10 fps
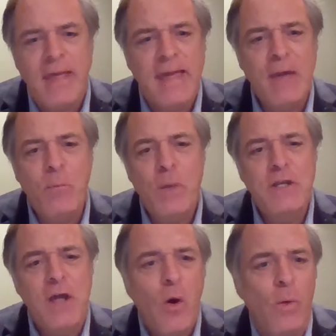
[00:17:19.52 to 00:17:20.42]
and we
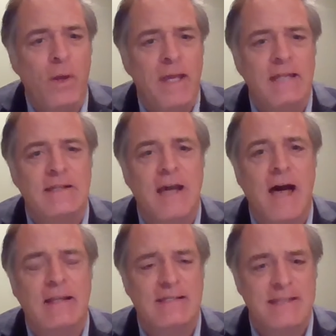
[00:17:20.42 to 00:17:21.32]
know it's
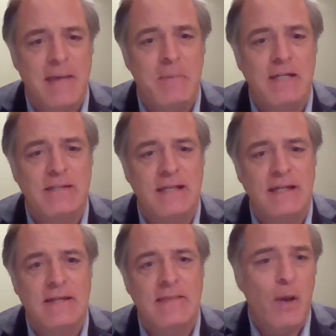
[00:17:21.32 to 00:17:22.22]
got contaminants
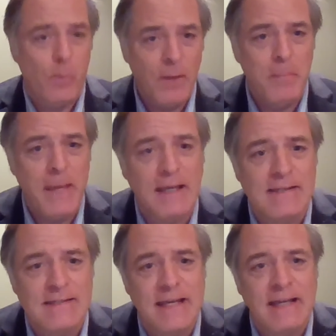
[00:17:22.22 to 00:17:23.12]
in it that will make
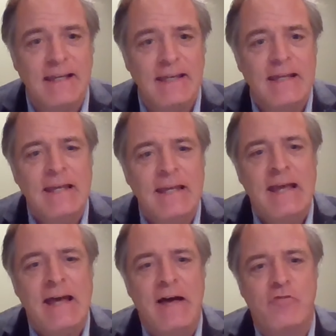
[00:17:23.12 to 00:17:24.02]
us sick.
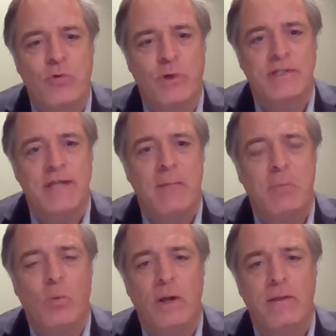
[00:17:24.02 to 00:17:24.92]
Uh, for
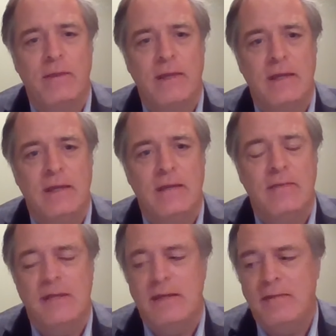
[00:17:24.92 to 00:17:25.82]
example, one of the,
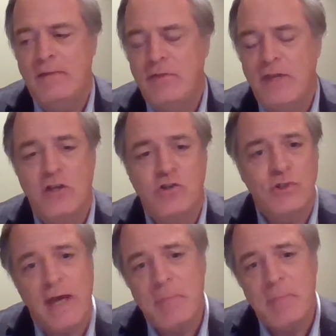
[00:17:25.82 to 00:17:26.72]
the, the,
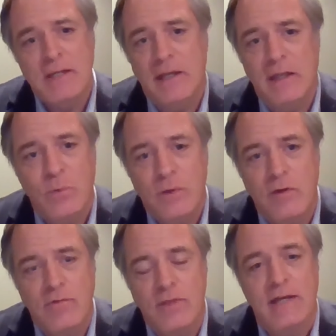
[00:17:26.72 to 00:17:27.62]
issues I've been dealing with
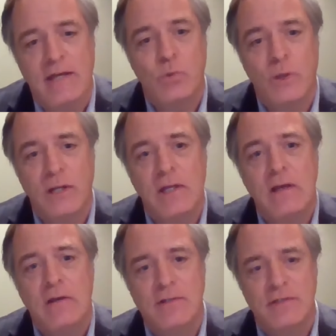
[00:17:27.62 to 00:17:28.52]
over the last 20
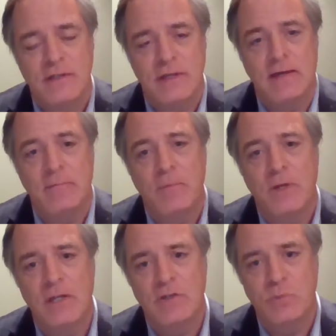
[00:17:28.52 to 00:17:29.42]
years um,
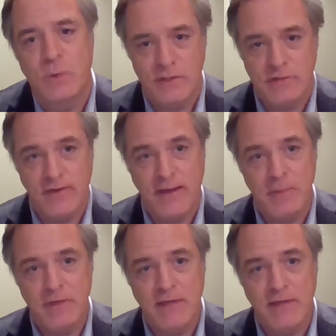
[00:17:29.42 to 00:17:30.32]
is with this
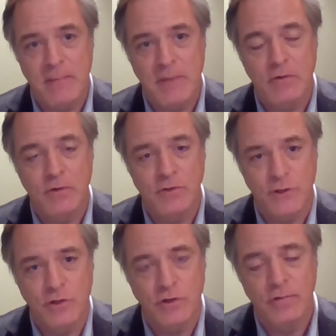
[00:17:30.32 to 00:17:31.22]
family of chemicals
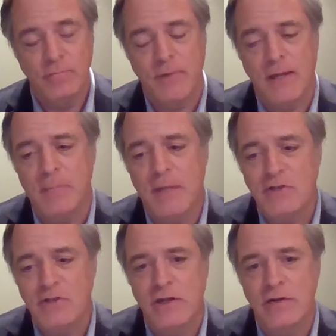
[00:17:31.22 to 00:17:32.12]
you heard
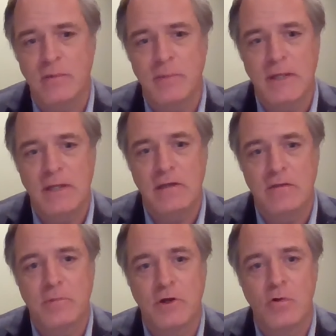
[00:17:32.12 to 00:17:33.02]
mentioned here at the beginning of the
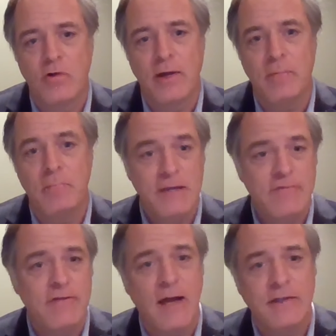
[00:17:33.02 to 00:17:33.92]
program,
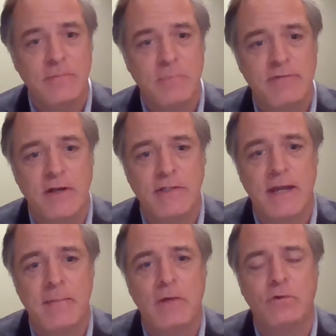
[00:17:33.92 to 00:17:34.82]
PFAS, PFAS
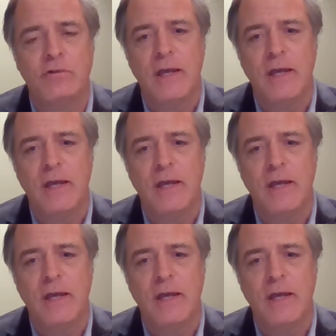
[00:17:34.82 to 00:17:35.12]
chemicals